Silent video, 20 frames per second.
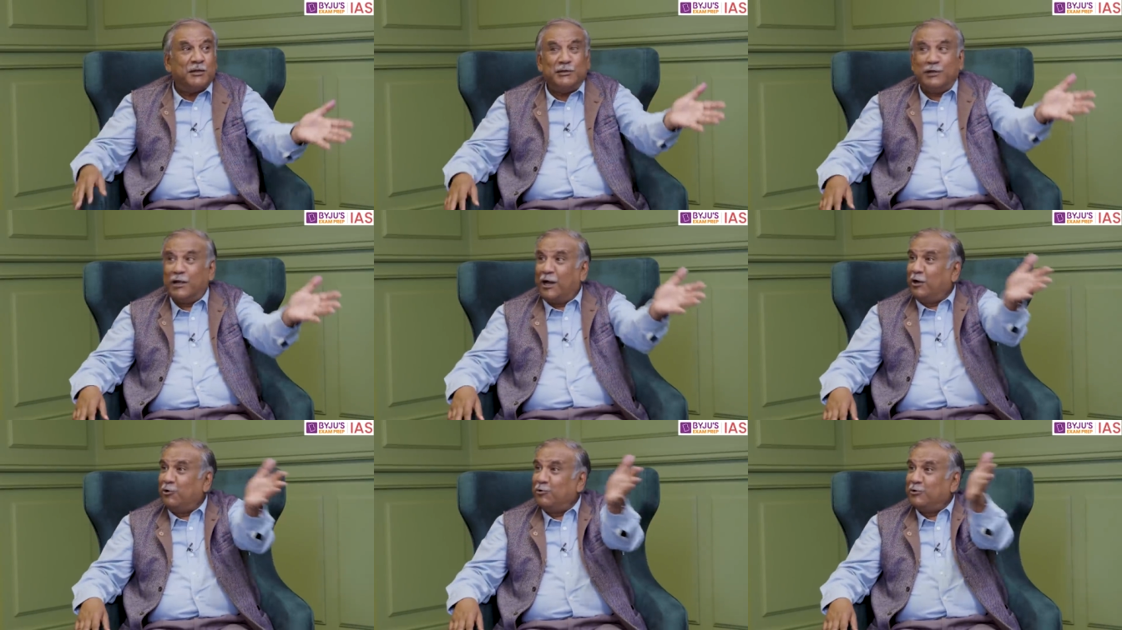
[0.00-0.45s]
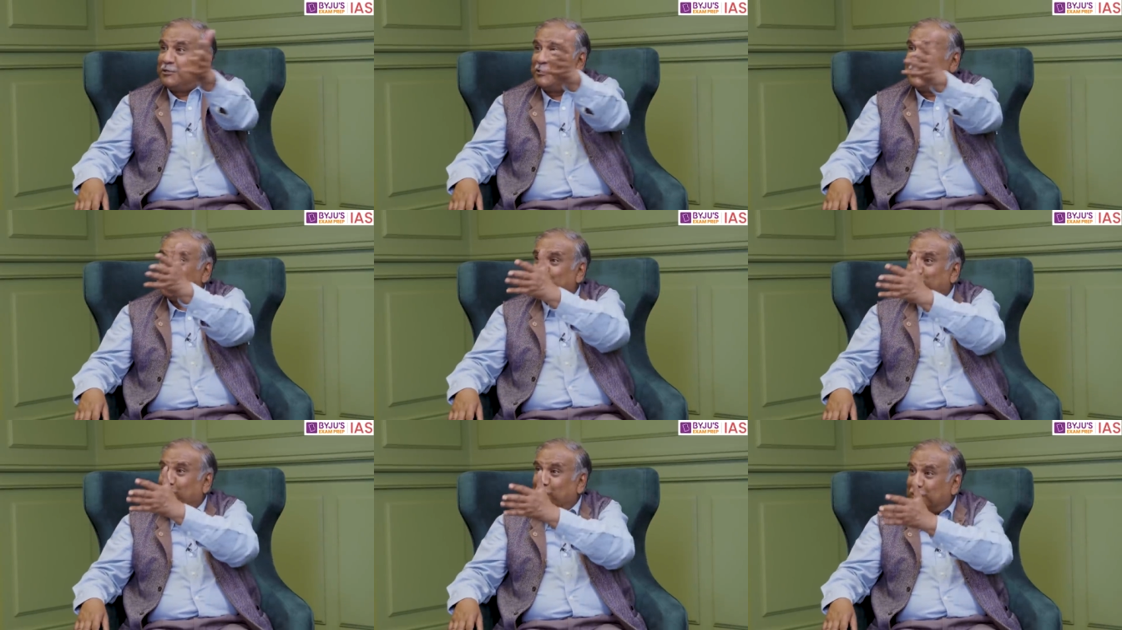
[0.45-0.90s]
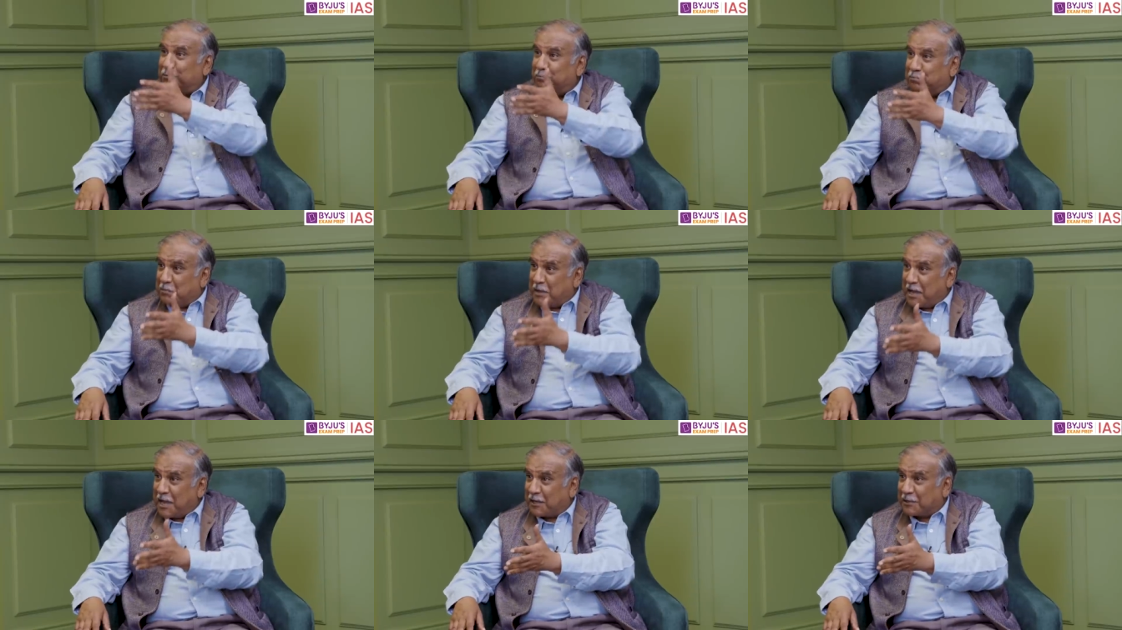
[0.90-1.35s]
Now it is going
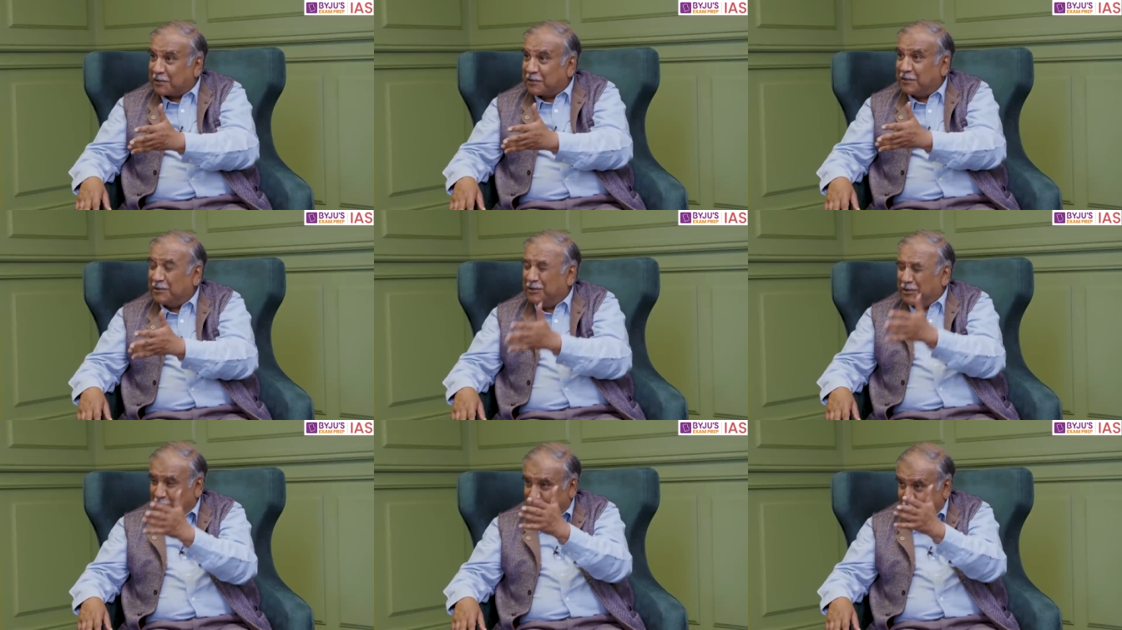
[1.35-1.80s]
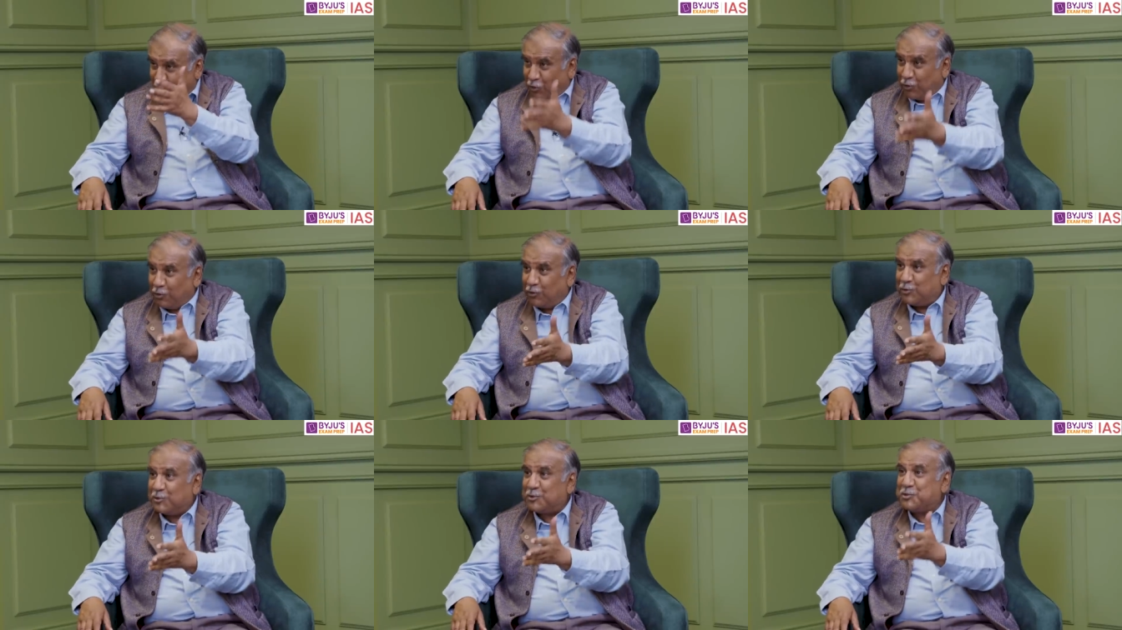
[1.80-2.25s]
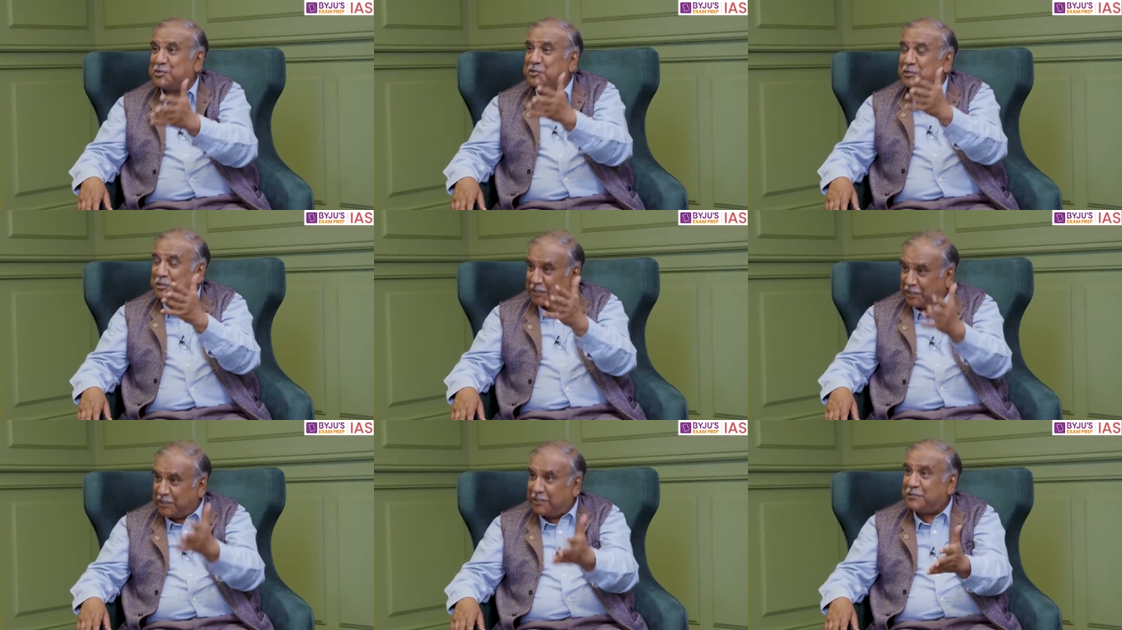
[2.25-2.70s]
back. No,
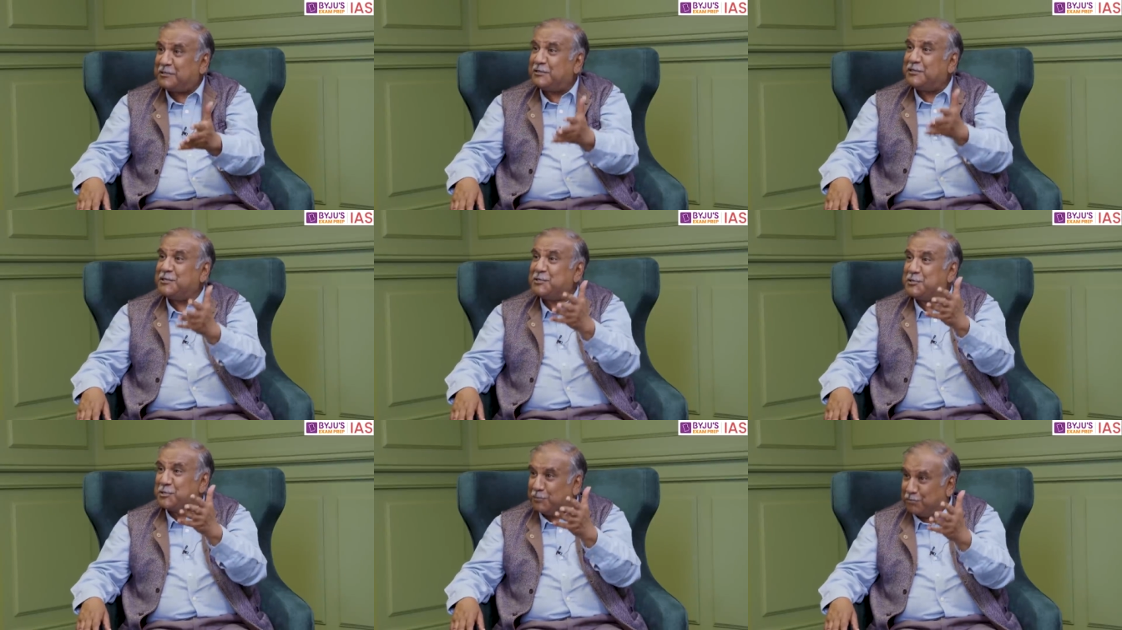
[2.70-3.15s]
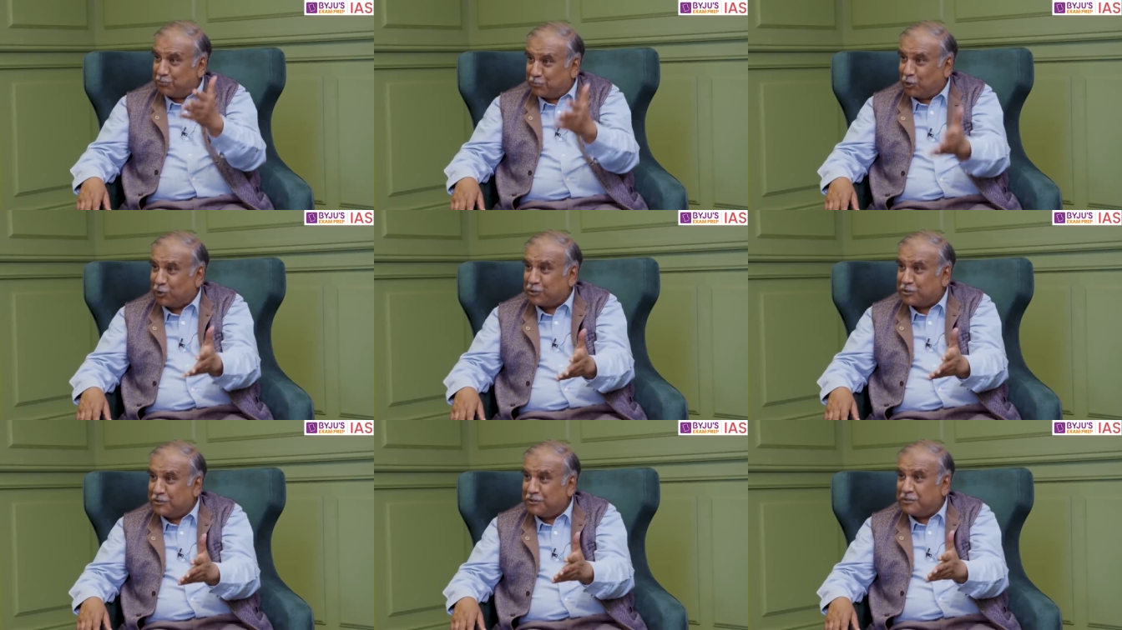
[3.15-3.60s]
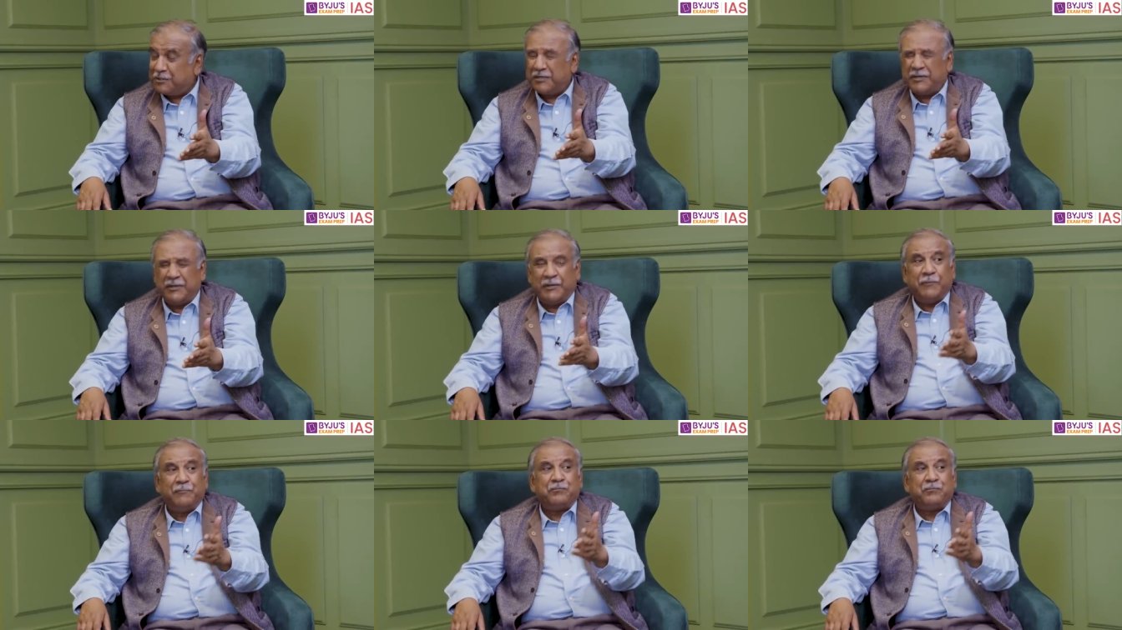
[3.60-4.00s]
state is important,